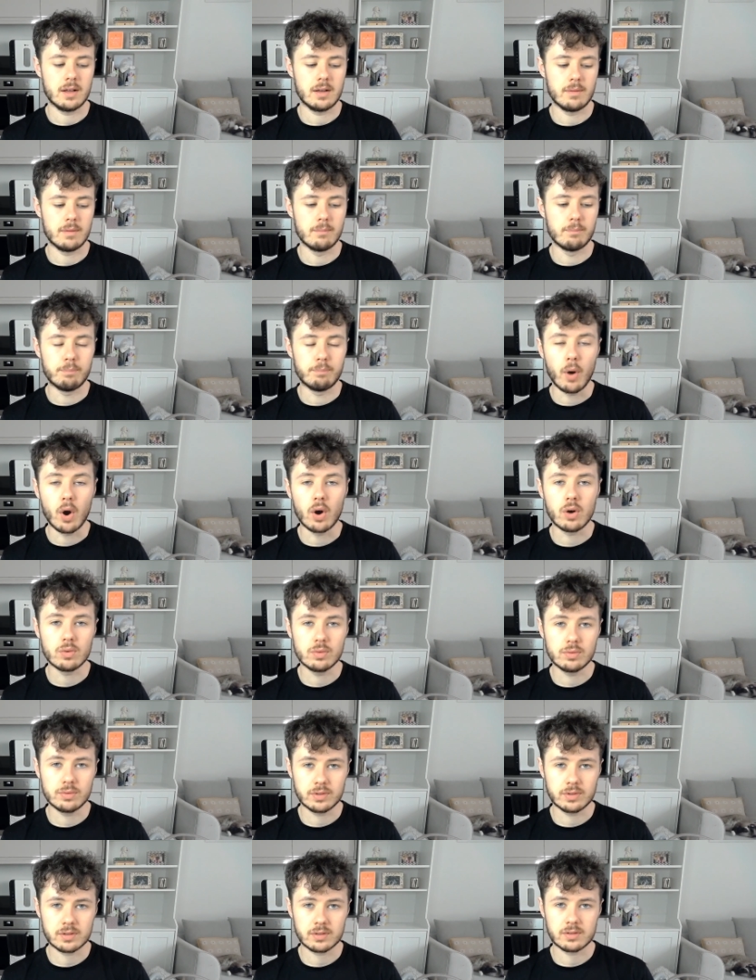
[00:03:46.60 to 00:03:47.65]

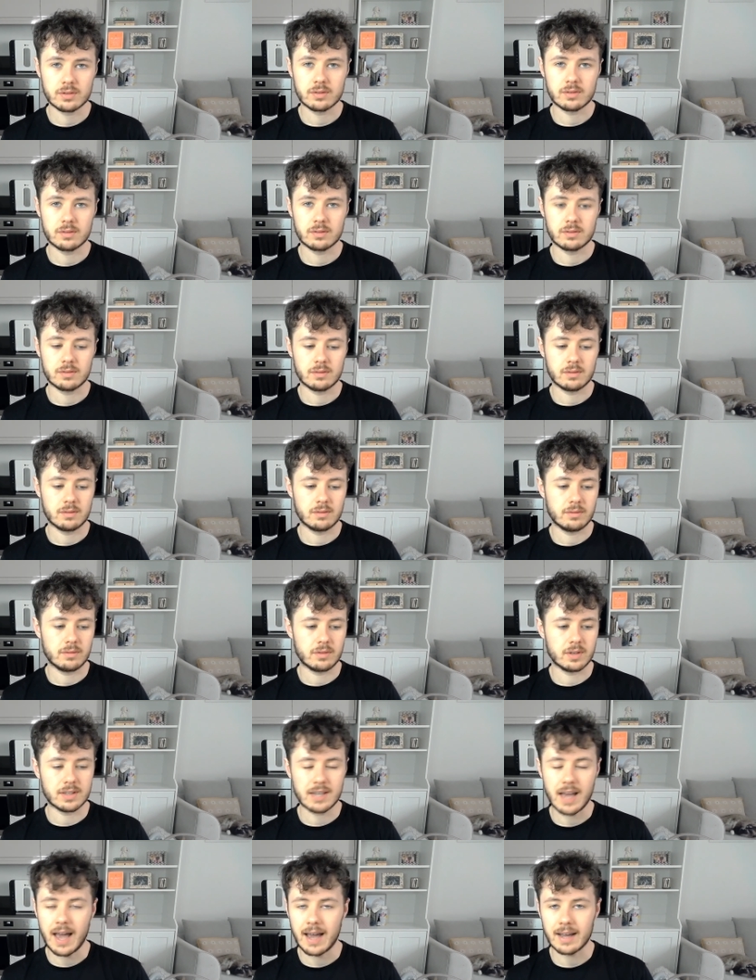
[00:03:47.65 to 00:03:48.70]
Bottles, the
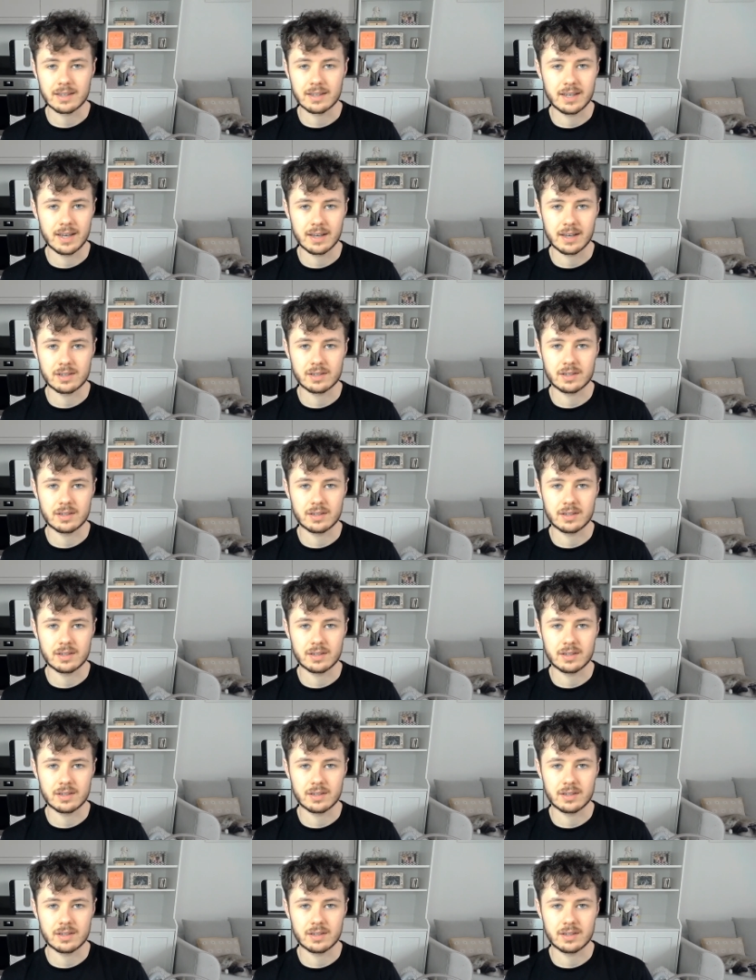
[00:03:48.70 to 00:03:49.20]
tactics